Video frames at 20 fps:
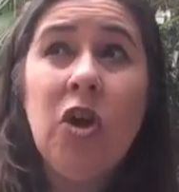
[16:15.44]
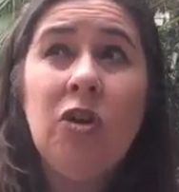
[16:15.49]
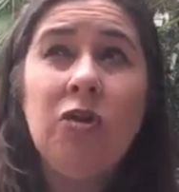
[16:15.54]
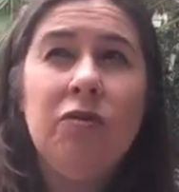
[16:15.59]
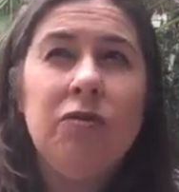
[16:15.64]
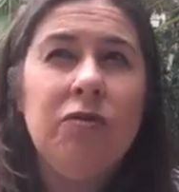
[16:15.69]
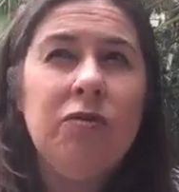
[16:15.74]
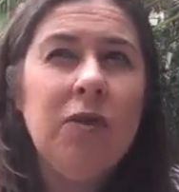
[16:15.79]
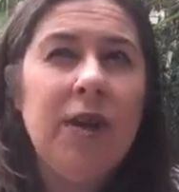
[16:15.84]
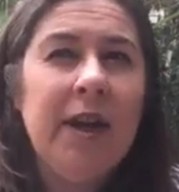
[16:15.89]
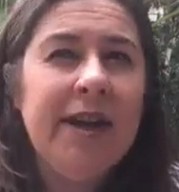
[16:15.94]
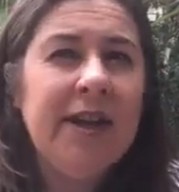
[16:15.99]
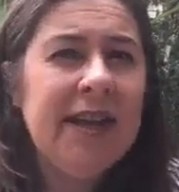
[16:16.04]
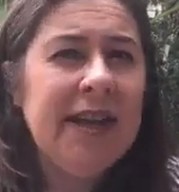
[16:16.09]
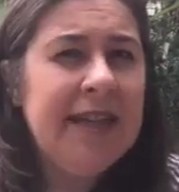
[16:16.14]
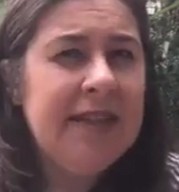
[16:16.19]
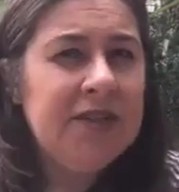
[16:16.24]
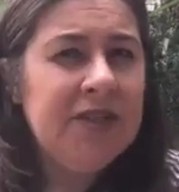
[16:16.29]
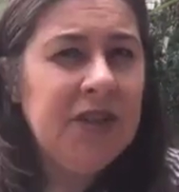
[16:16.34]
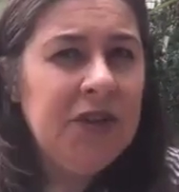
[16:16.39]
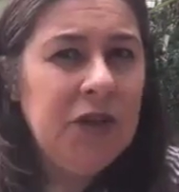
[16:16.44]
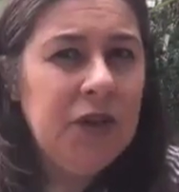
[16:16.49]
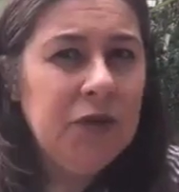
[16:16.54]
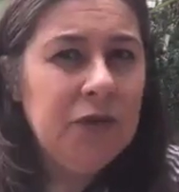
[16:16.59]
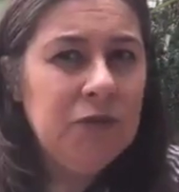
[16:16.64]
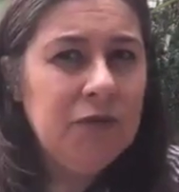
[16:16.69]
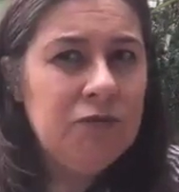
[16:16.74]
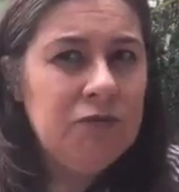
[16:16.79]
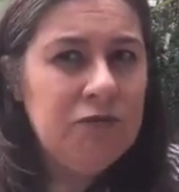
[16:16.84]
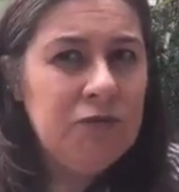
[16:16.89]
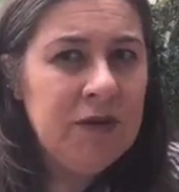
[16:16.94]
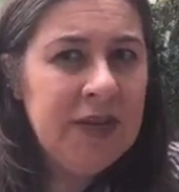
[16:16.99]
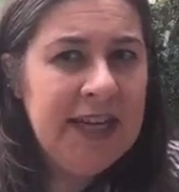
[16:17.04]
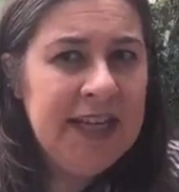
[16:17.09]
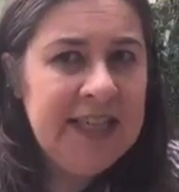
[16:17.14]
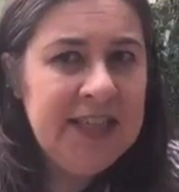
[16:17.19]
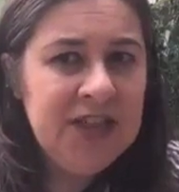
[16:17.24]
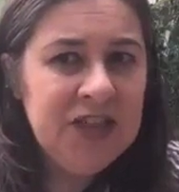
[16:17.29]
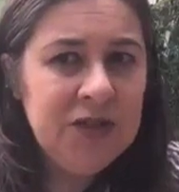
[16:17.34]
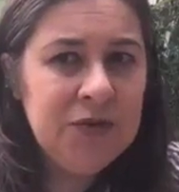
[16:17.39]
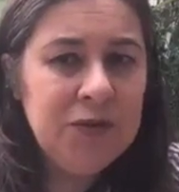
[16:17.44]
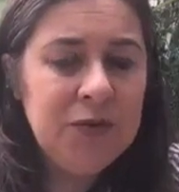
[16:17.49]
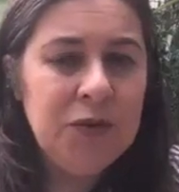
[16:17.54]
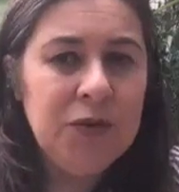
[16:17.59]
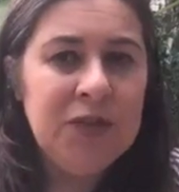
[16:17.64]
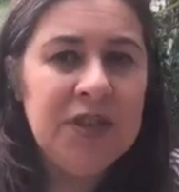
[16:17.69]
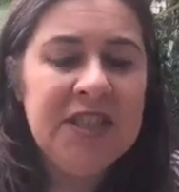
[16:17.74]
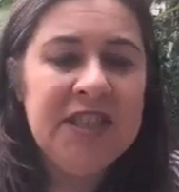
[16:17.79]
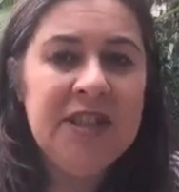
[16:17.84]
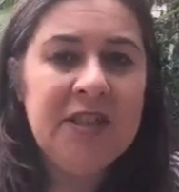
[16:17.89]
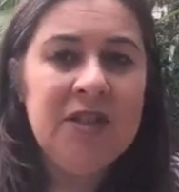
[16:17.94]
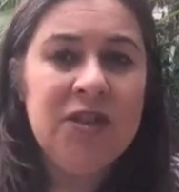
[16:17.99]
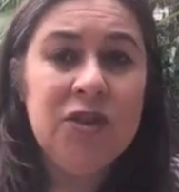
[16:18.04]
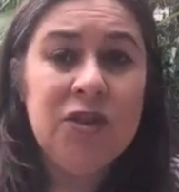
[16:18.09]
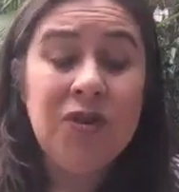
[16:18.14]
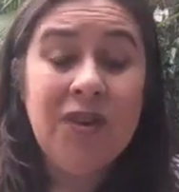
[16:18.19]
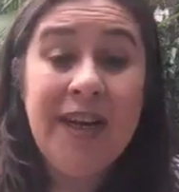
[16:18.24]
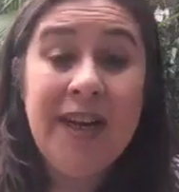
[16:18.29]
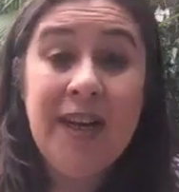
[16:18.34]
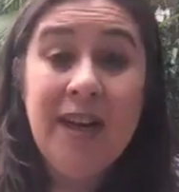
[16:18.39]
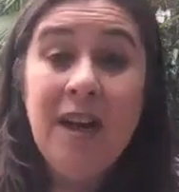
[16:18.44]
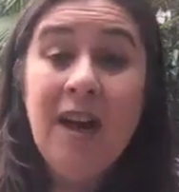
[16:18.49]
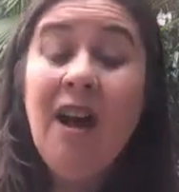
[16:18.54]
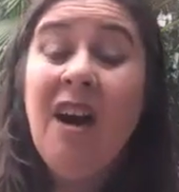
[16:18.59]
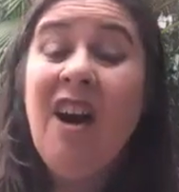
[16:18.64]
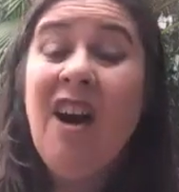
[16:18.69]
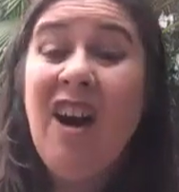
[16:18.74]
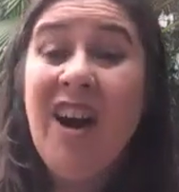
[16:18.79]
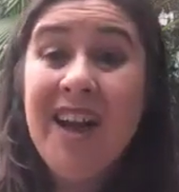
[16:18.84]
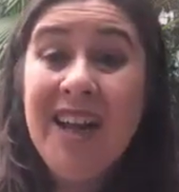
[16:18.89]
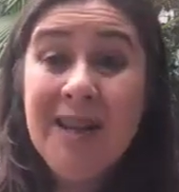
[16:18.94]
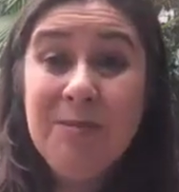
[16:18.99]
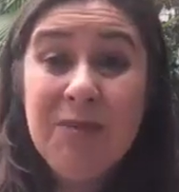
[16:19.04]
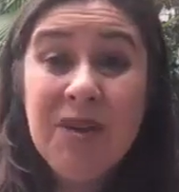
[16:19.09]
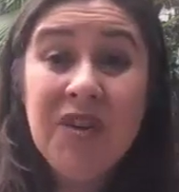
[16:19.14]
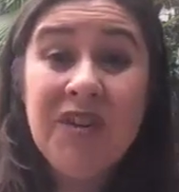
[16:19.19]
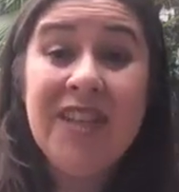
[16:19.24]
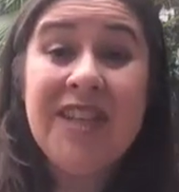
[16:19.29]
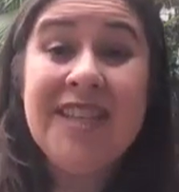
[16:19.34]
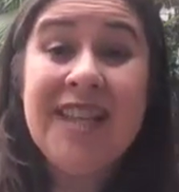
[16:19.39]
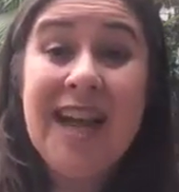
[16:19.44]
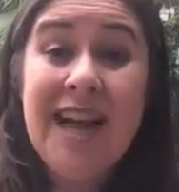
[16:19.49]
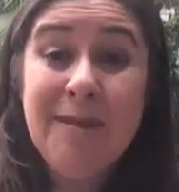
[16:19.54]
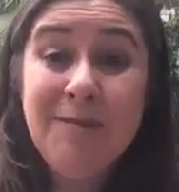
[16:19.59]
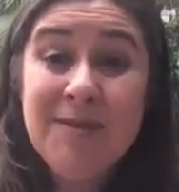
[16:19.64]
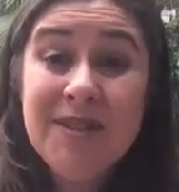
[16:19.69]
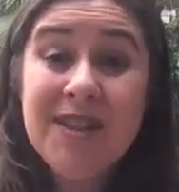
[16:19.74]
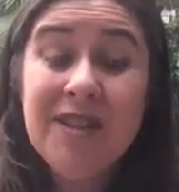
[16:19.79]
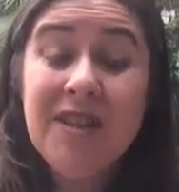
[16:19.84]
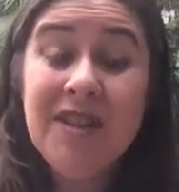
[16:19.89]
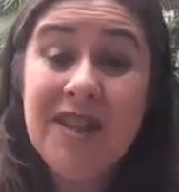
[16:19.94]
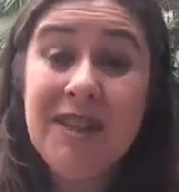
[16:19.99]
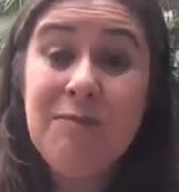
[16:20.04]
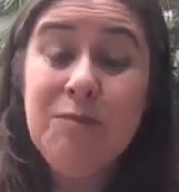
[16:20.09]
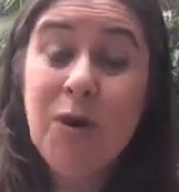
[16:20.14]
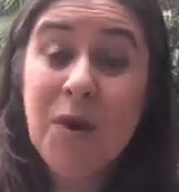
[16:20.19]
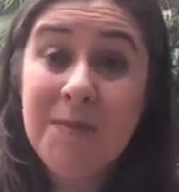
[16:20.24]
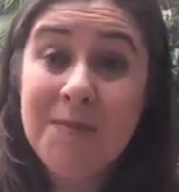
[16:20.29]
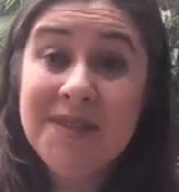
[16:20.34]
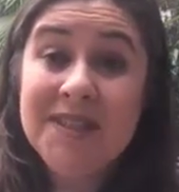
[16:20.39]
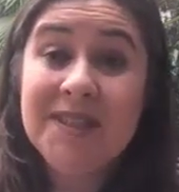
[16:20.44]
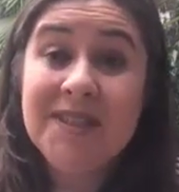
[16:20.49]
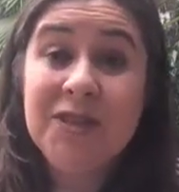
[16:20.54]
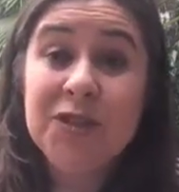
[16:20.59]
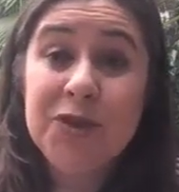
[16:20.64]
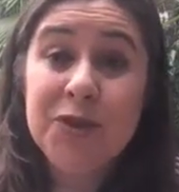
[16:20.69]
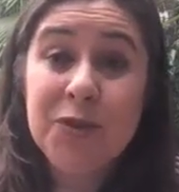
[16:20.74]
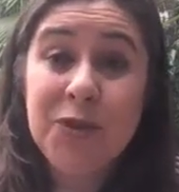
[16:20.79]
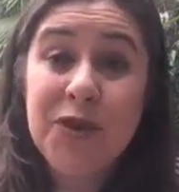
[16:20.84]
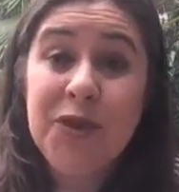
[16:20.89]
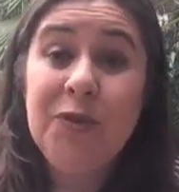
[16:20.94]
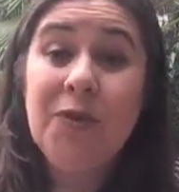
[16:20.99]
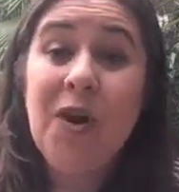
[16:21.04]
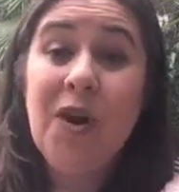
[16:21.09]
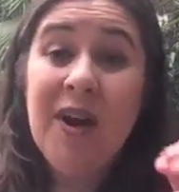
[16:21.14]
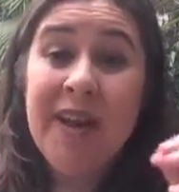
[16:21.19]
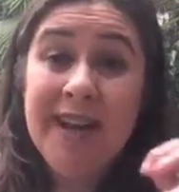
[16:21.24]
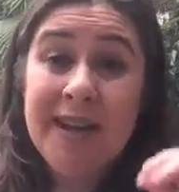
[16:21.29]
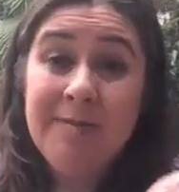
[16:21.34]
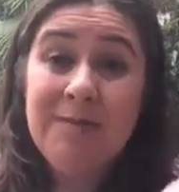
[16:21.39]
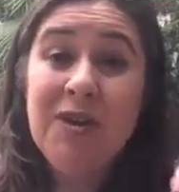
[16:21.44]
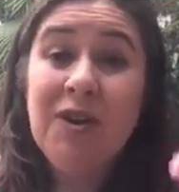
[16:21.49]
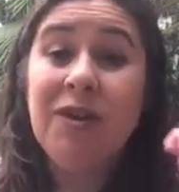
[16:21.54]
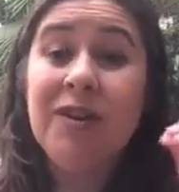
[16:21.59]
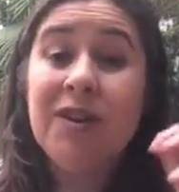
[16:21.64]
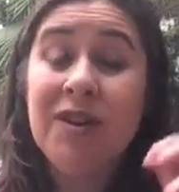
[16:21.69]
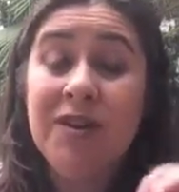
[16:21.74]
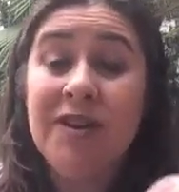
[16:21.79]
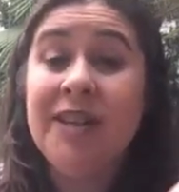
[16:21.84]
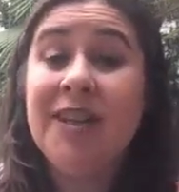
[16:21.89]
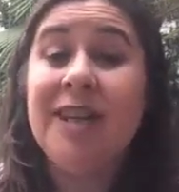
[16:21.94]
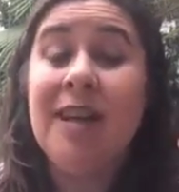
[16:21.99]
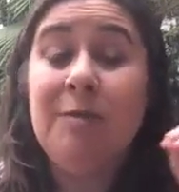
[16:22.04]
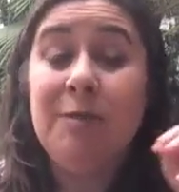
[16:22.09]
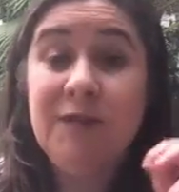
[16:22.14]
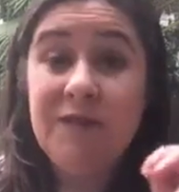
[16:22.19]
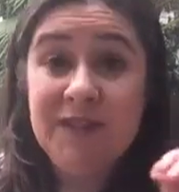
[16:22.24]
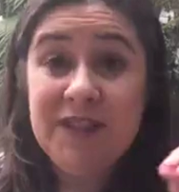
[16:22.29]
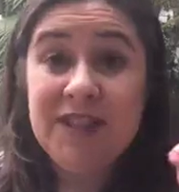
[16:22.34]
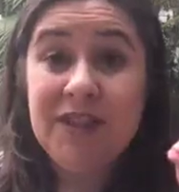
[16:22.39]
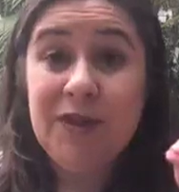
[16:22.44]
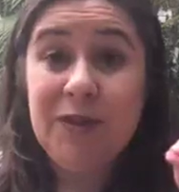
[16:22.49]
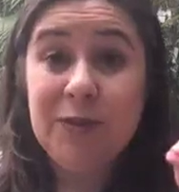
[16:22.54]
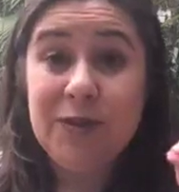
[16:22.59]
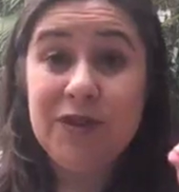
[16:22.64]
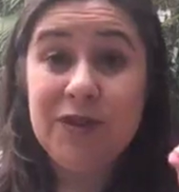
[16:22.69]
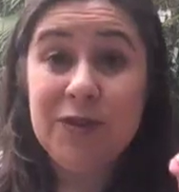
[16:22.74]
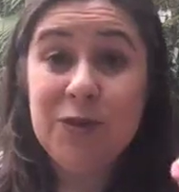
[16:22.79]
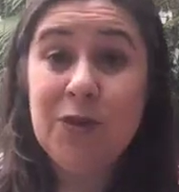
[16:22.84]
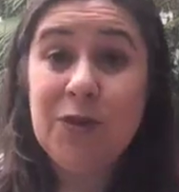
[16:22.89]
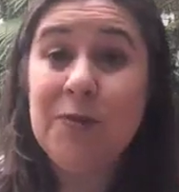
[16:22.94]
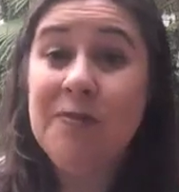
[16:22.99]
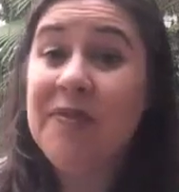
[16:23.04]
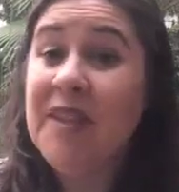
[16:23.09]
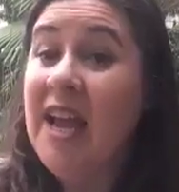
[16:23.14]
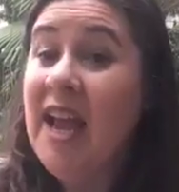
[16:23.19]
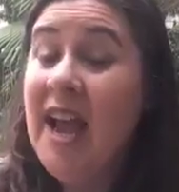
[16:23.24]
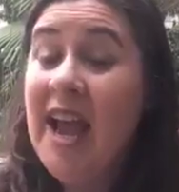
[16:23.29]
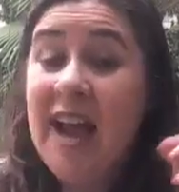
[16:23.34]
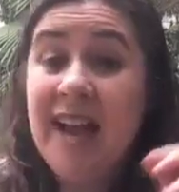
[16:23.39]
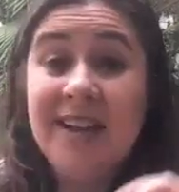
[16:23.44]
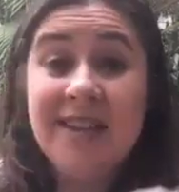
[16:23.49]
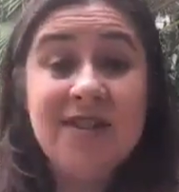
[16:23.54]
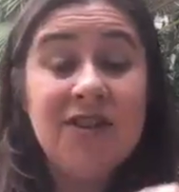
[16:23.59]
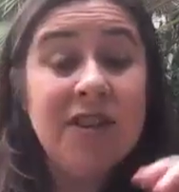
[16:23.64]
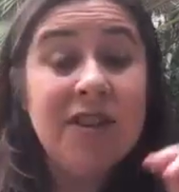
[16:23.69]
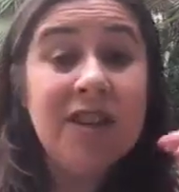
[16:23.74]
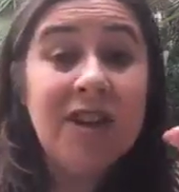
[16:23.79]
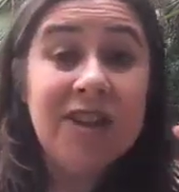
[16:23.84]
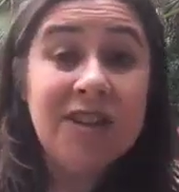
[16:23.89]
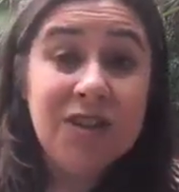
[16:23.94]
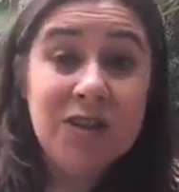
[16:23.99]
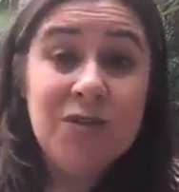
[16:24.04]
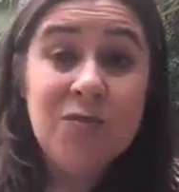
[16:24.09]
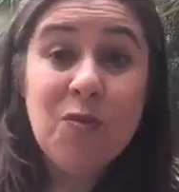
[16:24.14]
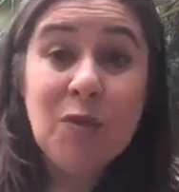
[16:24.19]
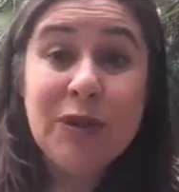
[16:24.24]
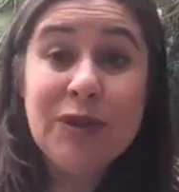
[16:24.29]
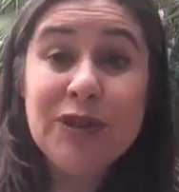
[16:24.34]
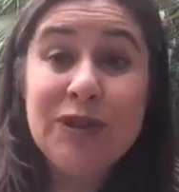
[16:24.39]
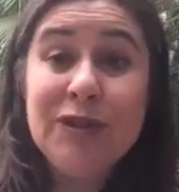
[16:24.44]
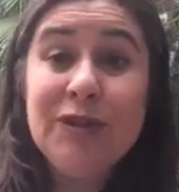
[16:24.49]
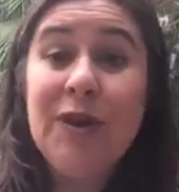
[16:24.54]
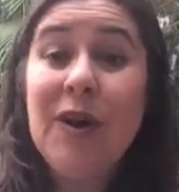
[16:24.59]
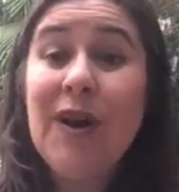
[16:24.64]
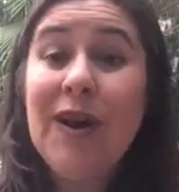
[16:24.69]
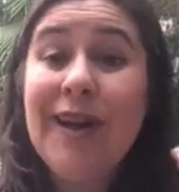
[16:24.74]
"Right, okay, so you're regional Northern Territory. I am going to absolutely promise and assure you I am not going to come and visit your store. And it's not that I don't want to,